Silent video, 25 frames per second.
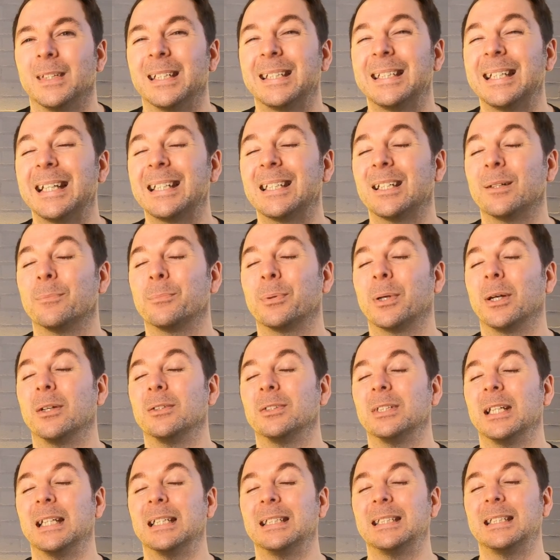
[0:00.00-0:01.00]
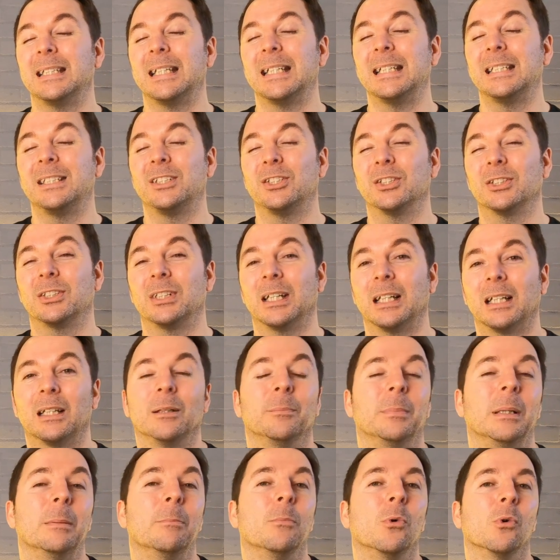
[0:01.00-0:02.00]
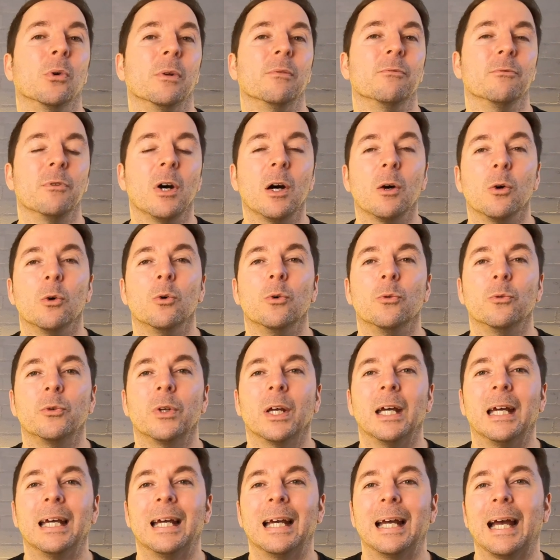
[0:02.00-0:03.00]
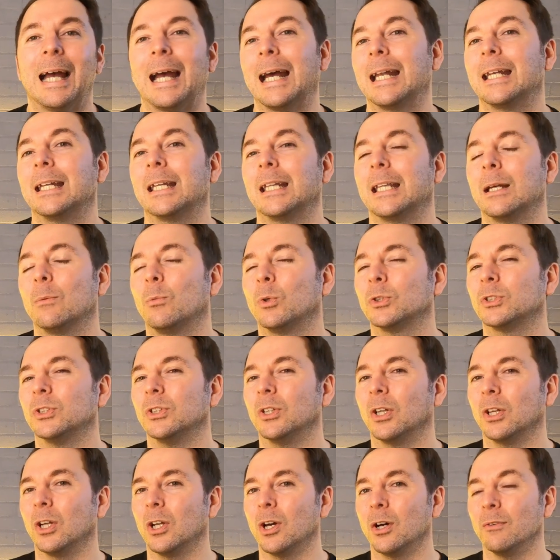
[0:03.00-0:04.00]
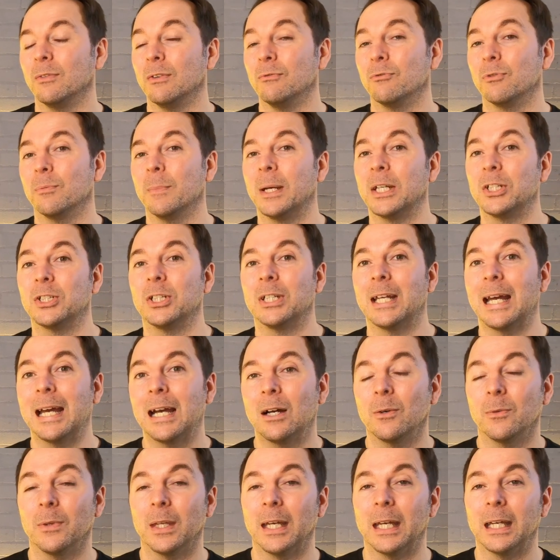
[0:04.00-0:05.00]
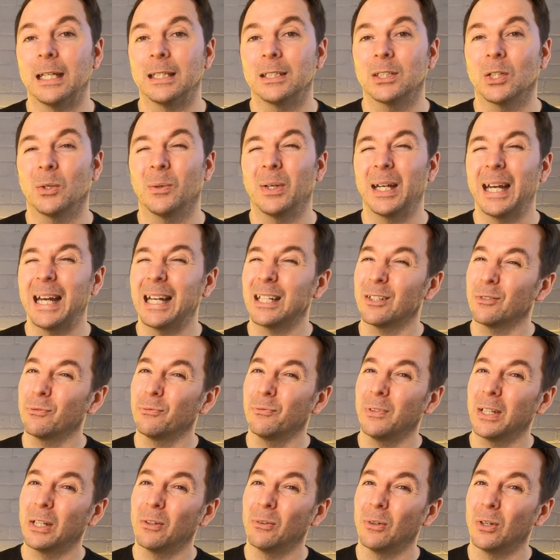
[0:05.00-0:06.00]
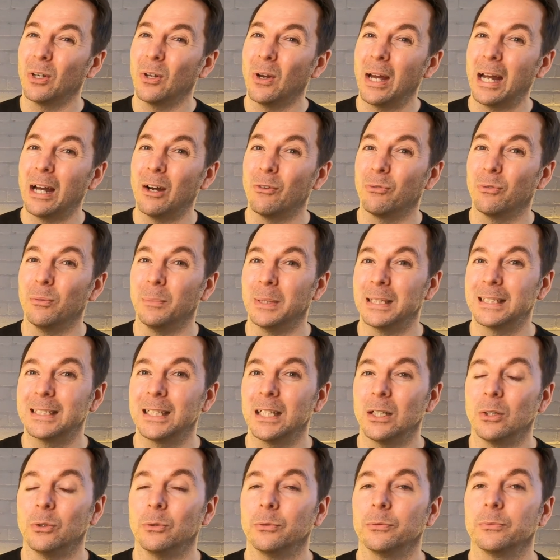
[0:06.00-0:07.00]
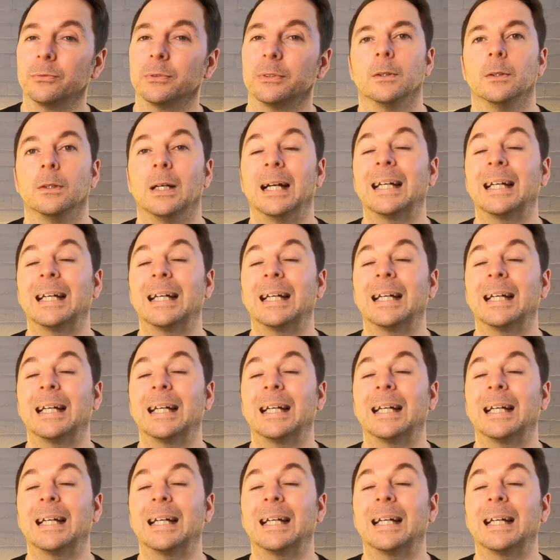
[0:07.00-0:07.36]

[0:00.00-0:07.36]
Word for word: The setup process is just a little bit more involved, and there wasn't a lot of information out there, so I had to figure a lot out for myself.